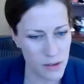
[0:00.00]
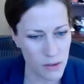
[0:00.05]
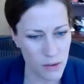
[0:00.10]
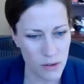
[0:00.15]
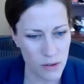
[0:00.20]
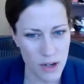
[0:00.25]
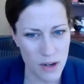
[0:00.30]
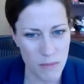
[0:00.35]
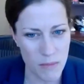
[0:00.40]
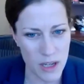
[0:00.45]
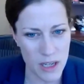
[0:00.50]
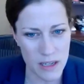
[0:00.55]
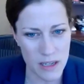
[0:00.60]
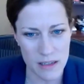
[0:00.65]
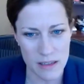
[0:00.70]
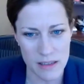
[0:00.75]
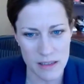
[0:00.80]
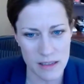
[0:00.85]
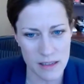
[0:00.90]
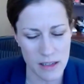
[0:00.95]

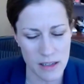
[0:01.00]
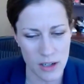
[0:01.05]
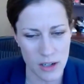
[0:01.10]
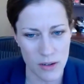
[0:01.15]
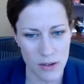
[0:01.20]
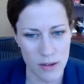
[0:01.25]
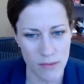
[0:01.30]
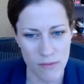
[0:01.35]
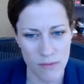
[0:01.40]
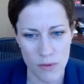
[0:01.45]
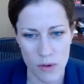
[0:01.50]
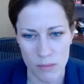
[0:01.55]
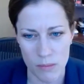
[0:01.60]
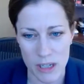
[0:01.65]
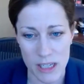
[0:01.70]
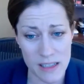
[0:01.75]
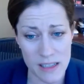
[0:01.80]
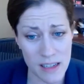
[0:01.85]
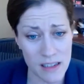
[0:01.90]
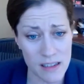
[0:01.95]
agreements, their informed
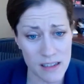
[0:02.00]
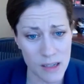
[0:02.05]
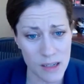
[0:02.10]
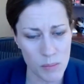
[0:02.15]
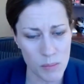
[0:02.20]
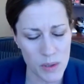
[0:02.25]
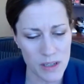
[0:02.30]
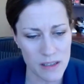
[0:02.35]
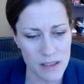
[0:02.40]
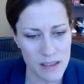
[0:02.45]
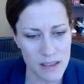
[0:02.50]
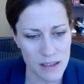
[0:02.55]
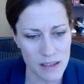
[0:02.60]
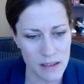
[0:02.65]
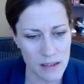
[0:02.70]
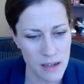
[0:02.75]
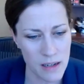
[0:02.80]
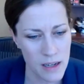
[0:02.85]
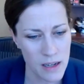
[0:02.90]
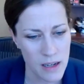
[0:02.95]
consent templates,
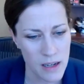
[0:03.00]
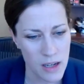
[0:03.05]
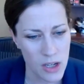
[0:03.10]
and